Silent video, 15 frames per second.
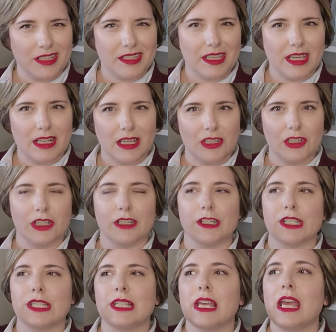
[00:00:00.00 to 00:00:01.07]
teenage
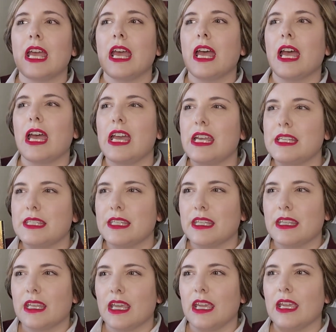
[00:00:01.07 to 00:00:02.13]
years, as
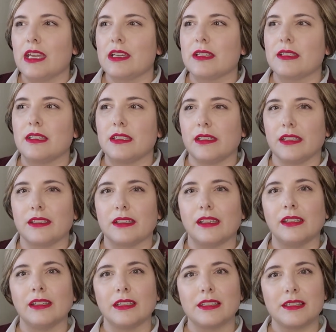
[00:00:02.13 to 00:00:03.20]
they are dealing
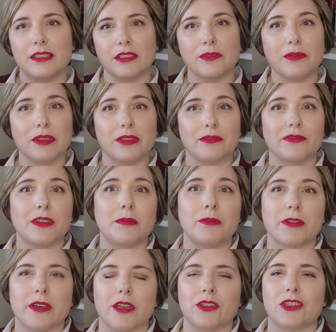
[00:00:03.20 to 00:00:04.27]
still with the
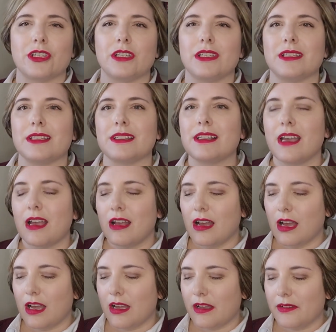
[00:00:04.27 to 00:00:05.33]
repercussions
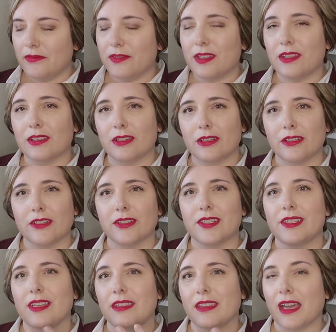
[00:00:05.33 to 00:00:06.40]
of the
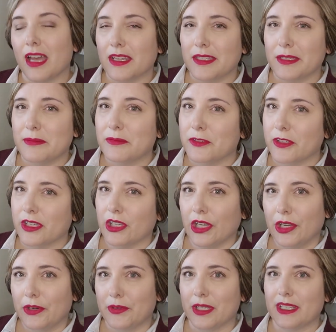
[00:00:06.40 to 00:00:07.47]
curse that Maria
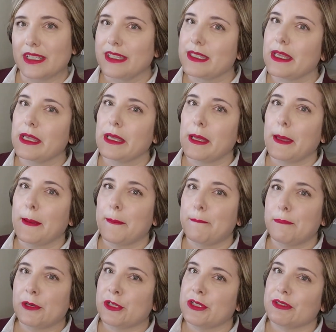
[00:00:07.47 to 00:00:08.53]
Owens
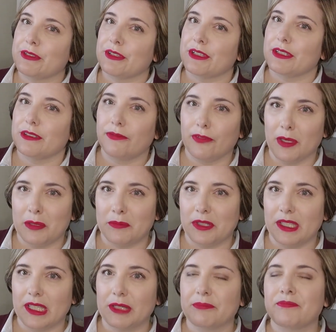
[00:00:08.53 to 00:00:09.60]
put on the
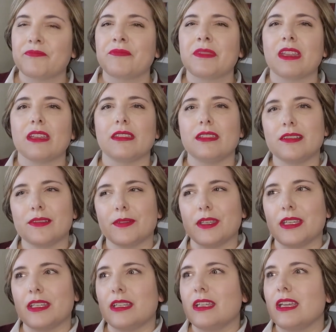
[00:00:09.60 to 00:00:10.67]
family. This
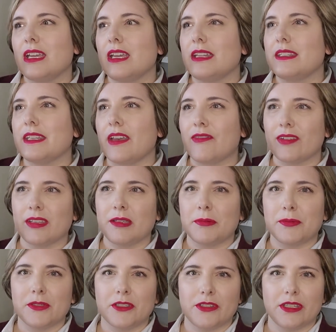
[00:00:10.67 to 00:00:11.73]
one definitely
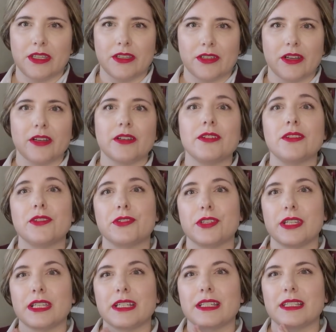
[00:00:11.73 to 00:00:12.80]
pulls at your
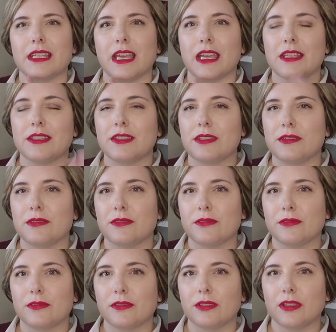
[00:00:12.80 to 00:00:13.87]
heartstrings as
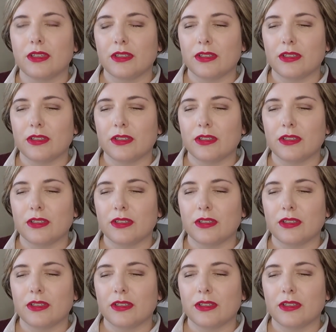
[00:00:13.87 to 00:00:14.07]
you